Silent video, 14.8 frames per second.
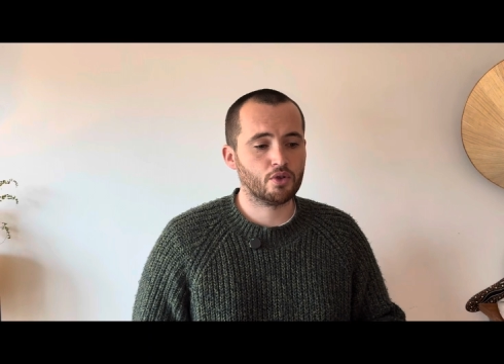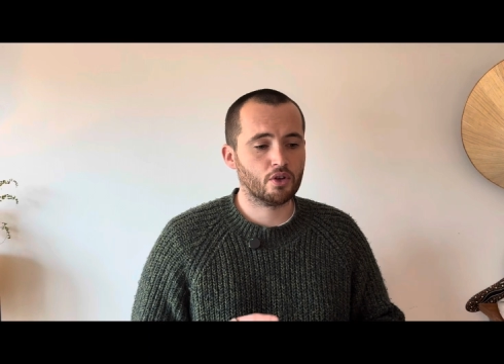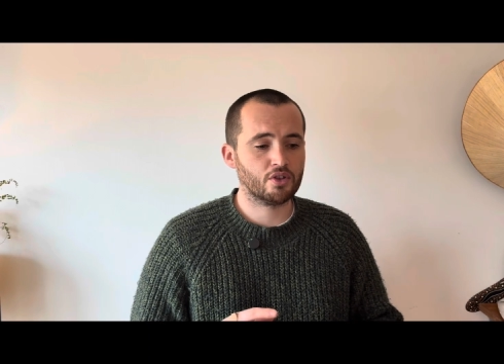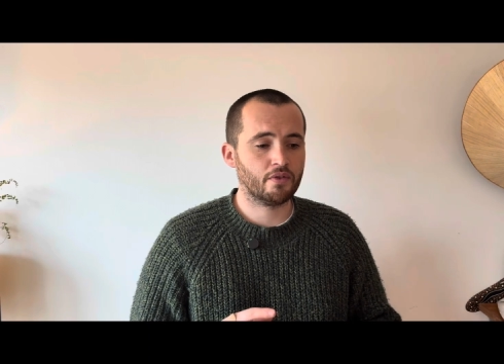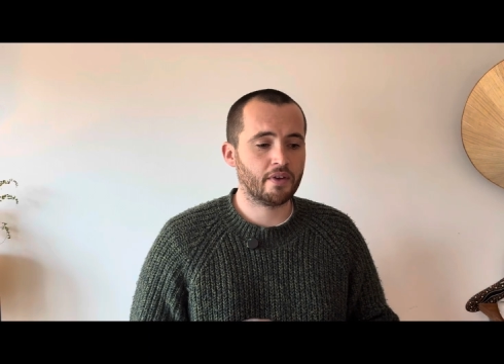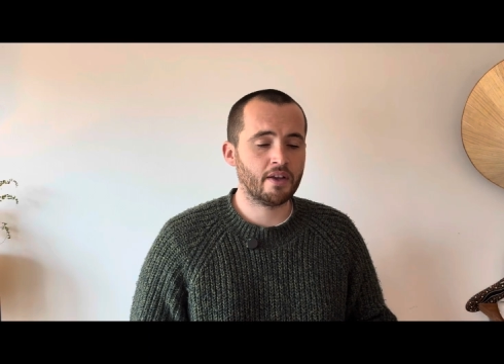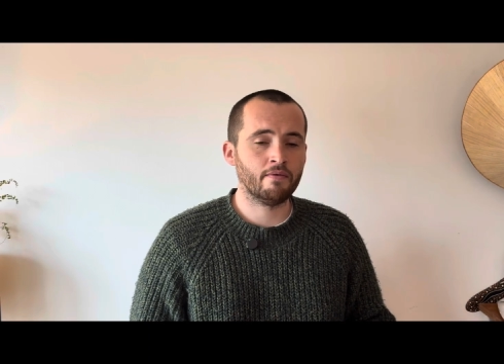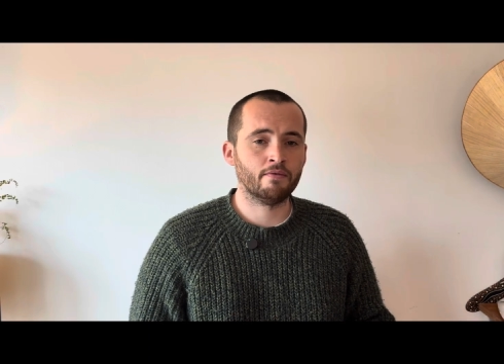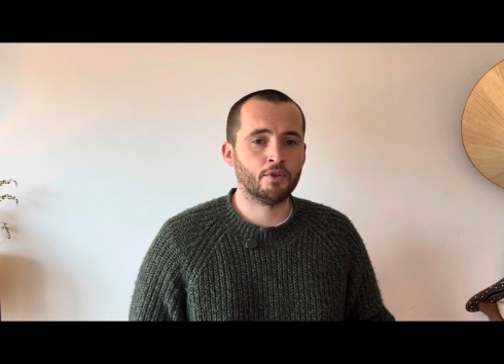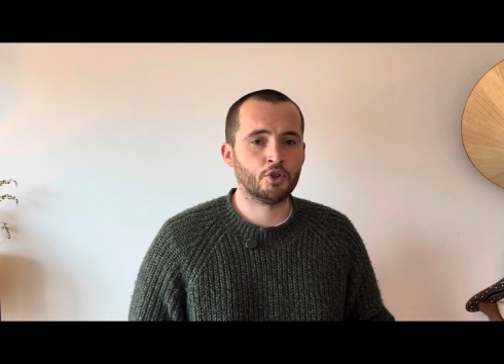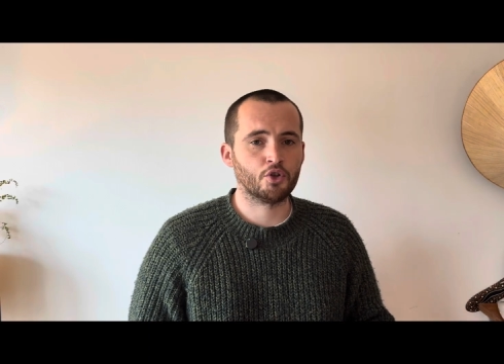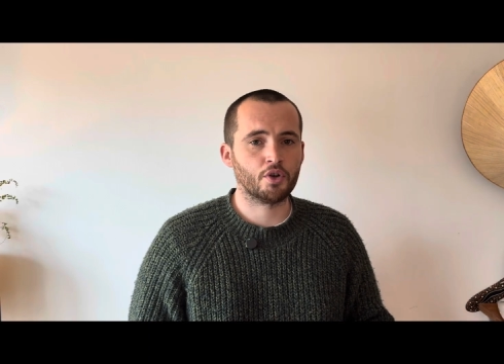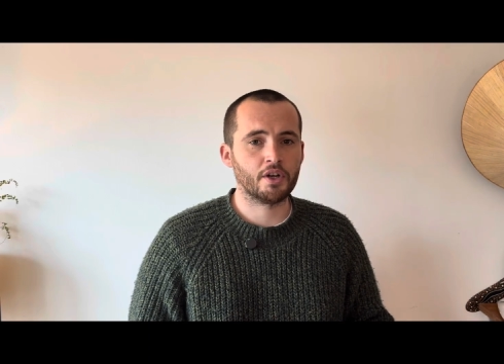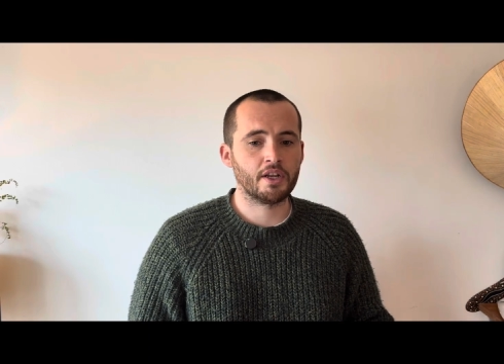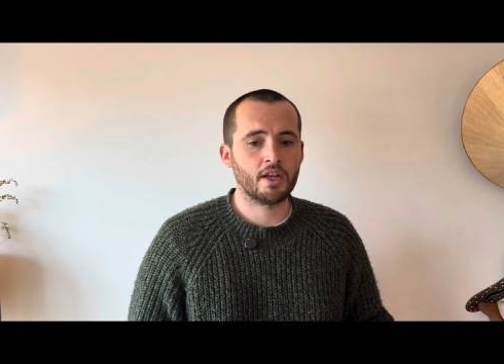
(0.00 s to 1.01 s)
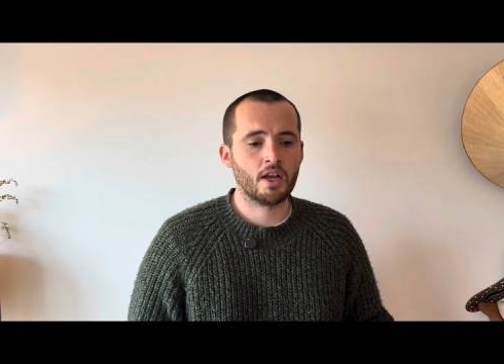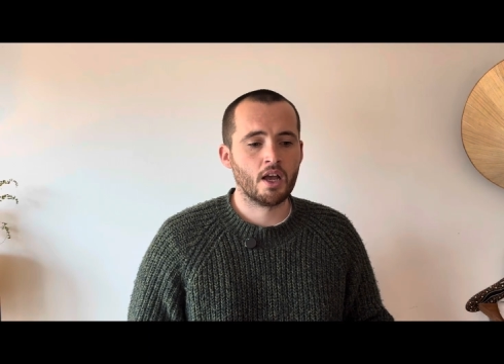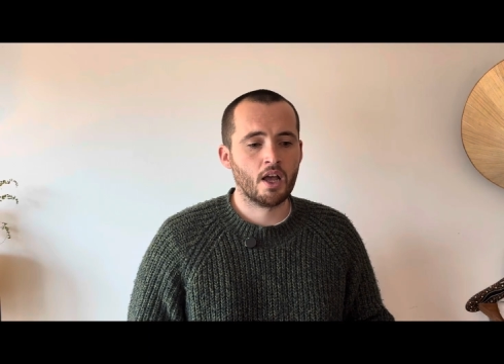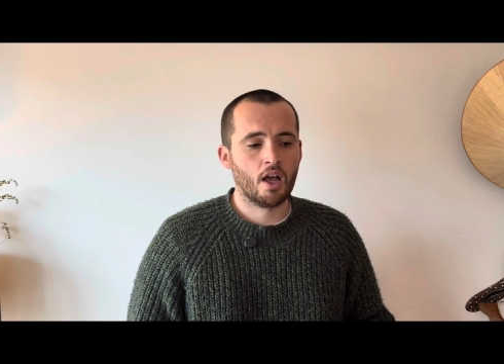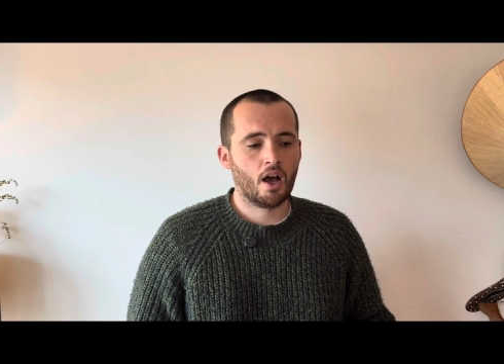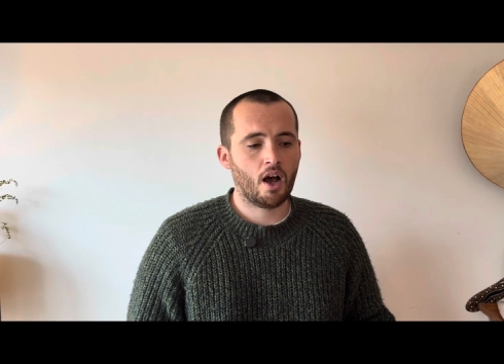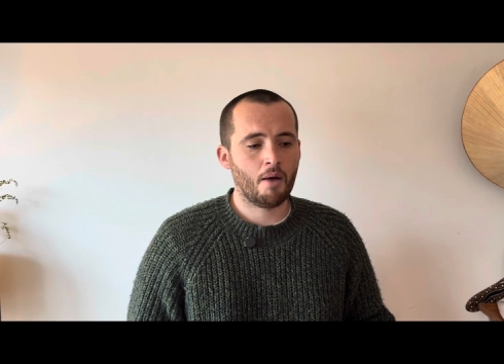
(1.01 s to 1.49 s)
of infantry,
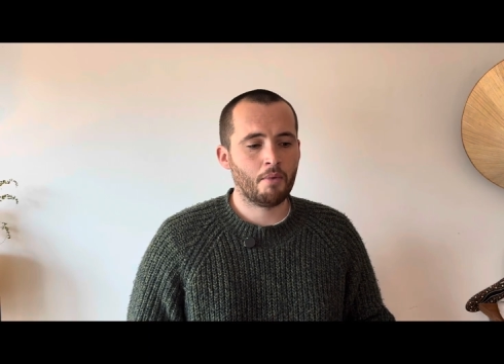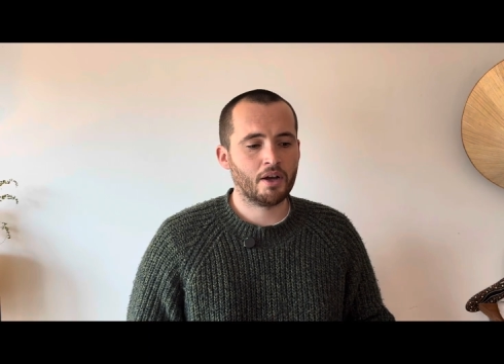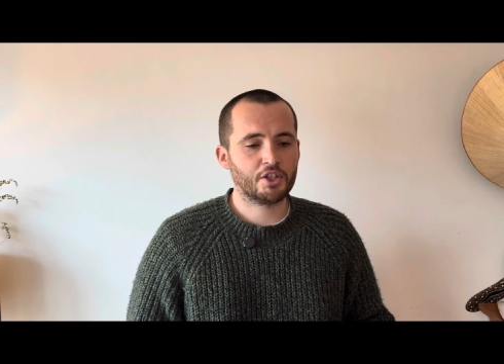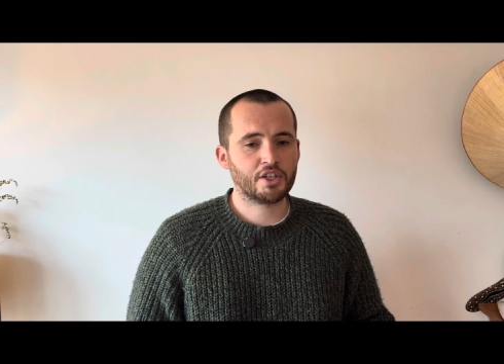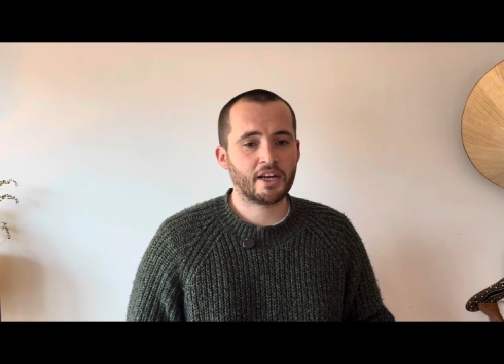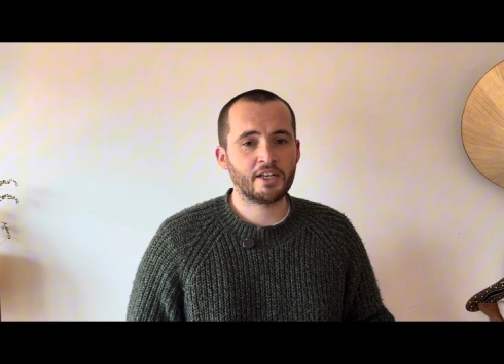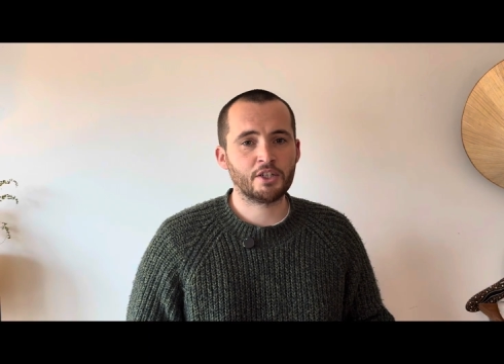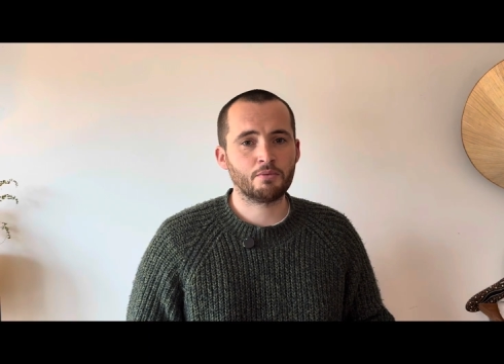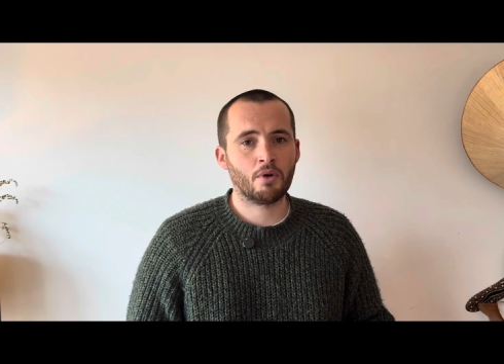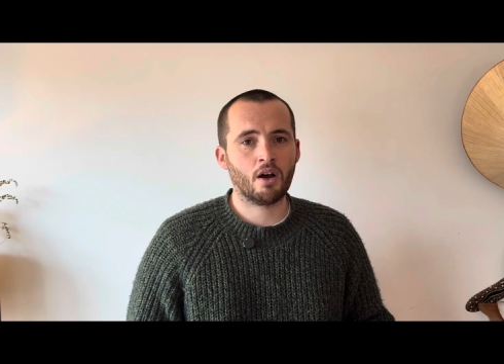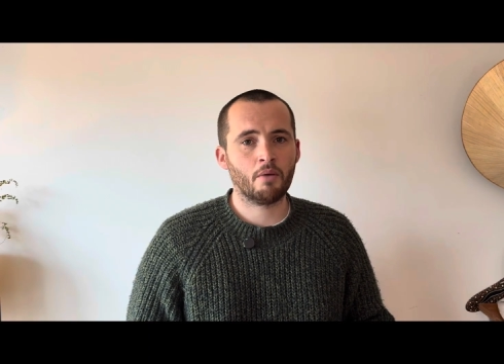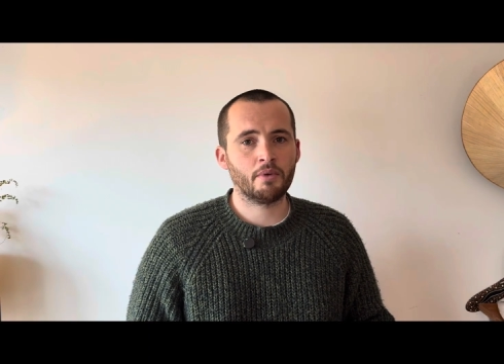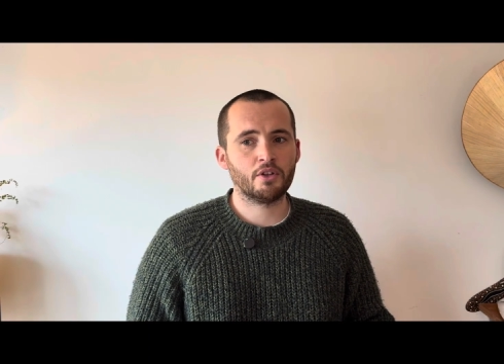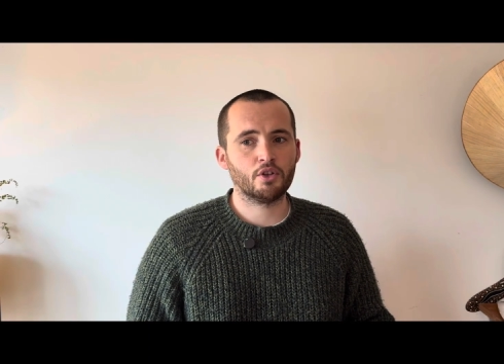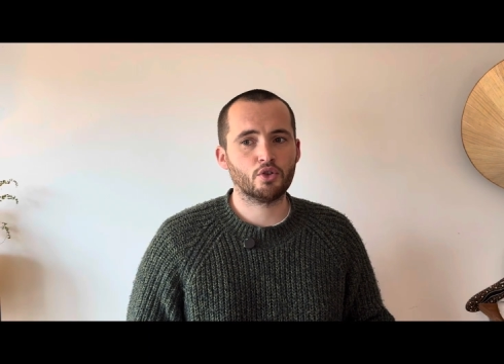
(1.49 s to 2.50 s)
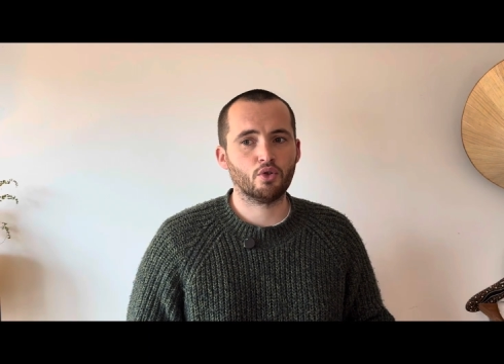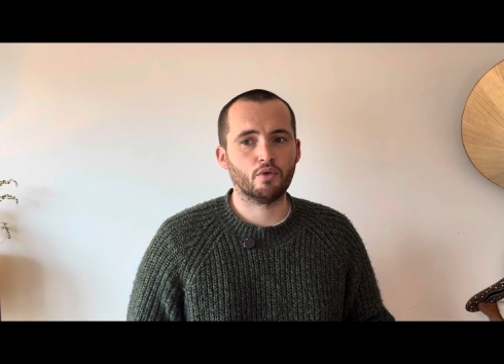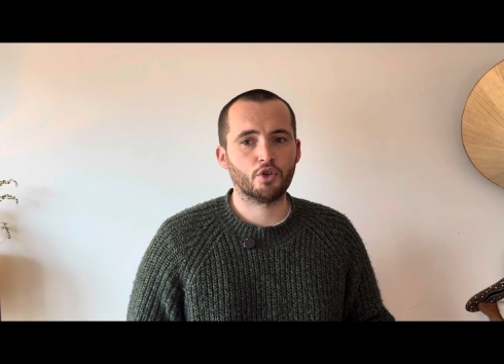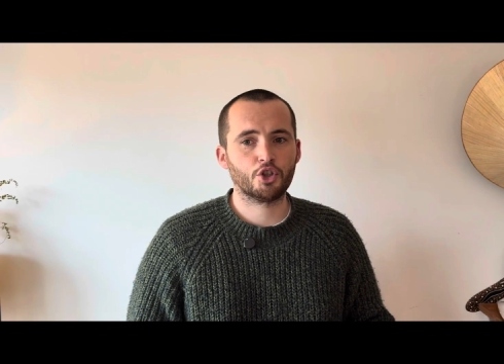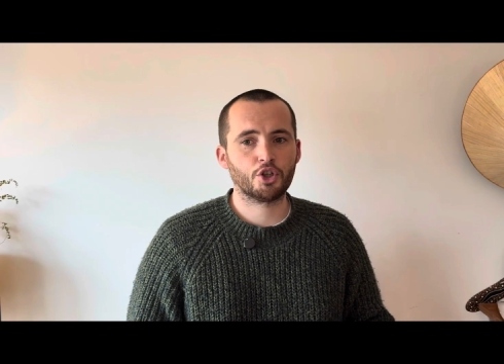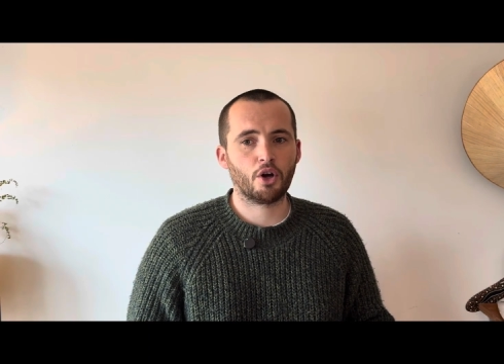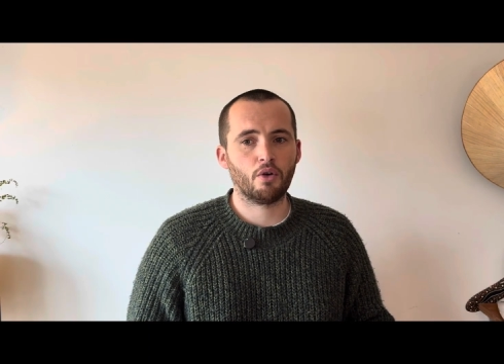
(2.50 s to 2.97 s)
I might change my army to sort
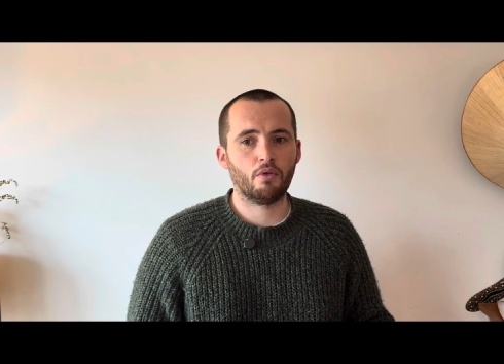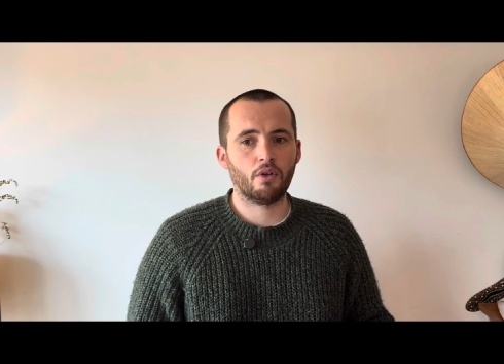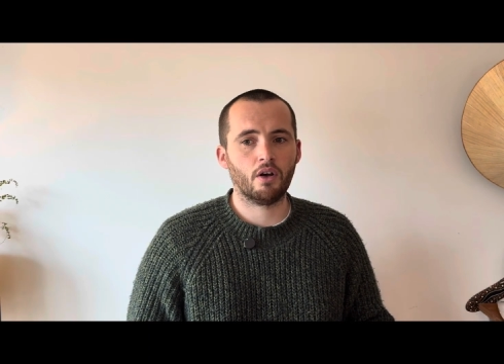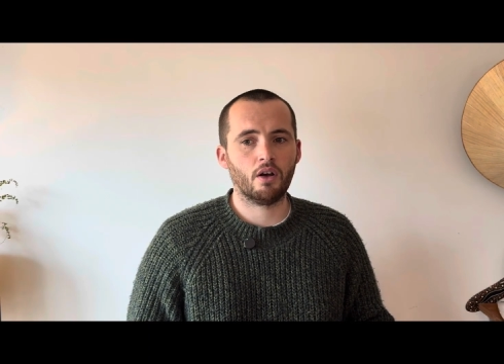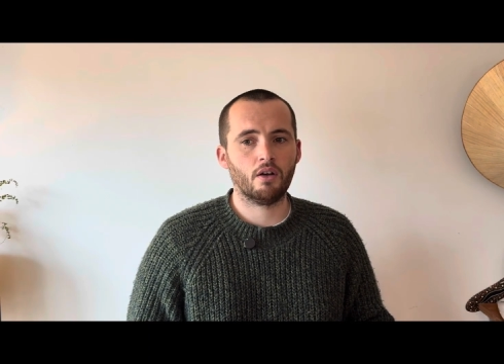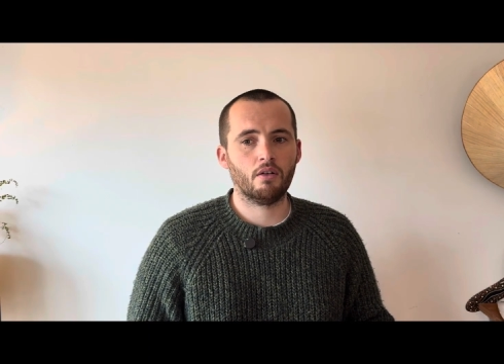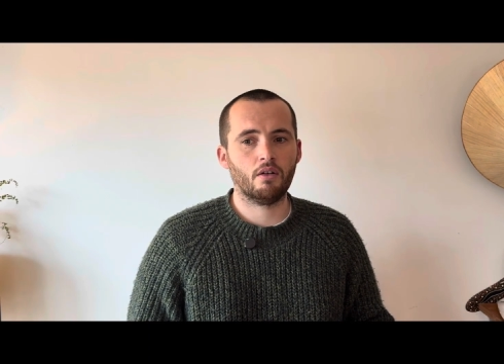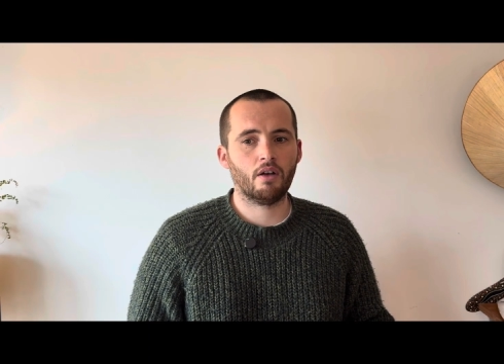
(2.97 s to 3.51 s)
of show that